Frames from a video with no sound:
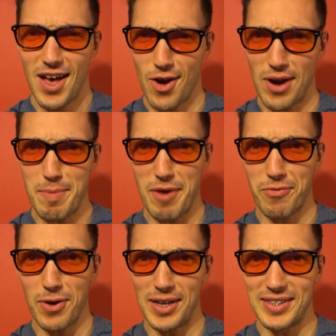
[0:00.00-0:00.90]
All right, my
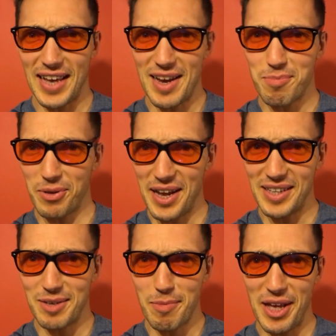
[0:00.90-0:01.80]
friends, I had
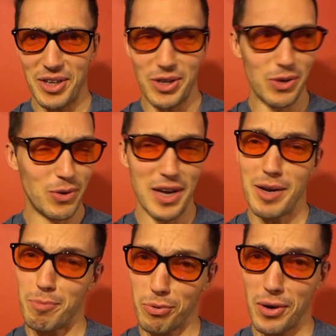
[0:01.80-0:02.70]
planned to make you
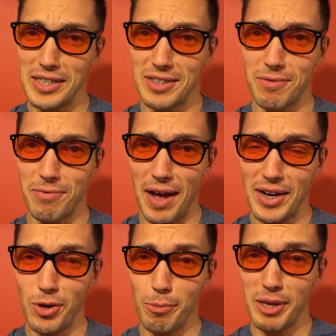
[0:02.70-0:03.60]
an impressive
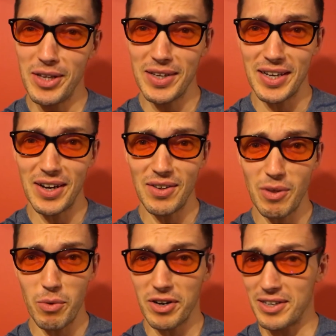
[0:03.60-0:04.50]
final meal here
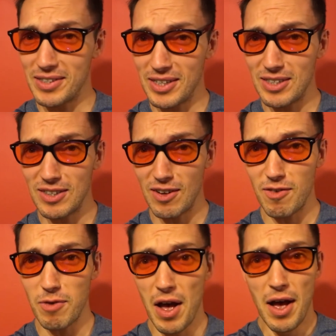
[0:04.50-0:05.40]
that would have consisted
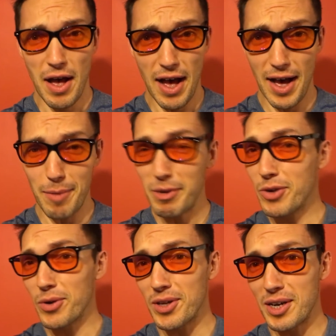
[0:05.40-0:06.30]
of me
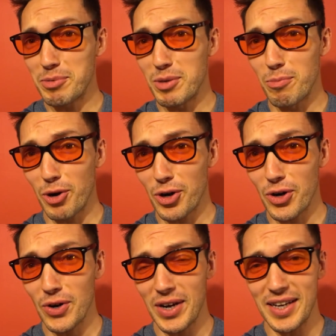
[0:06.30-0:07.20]
grilling up some
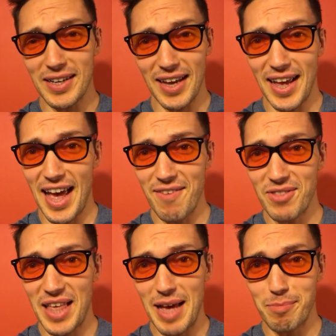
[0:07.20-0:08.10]
burger and
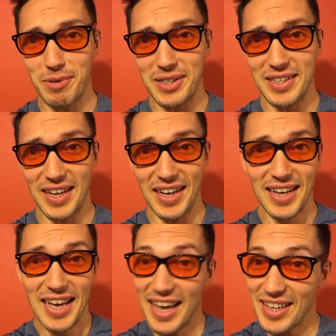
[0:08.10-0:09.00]
having that, but
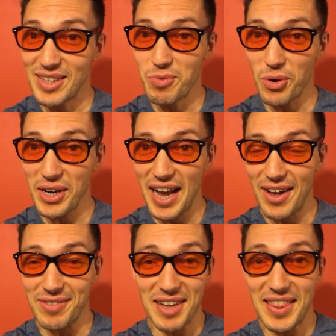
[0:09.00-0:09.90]
it didn't work
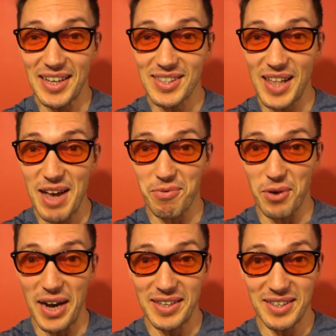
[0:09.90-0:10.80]
out, and that's life,
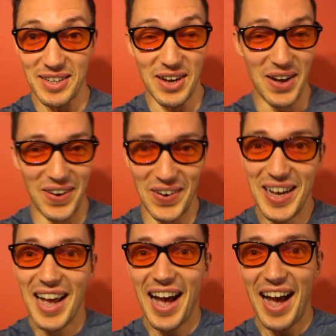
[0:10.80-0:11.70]
right? You
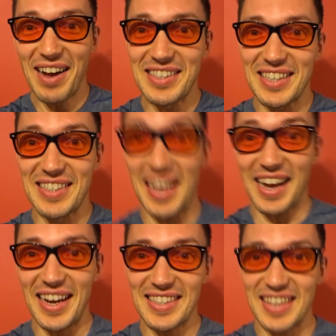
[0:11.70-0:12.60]
know,
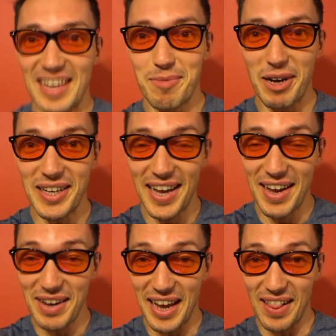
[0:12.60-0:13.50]
I got to the end of my
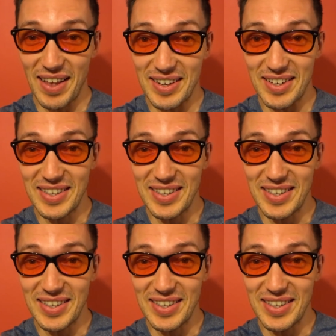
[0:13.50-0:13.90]
day, I got a lot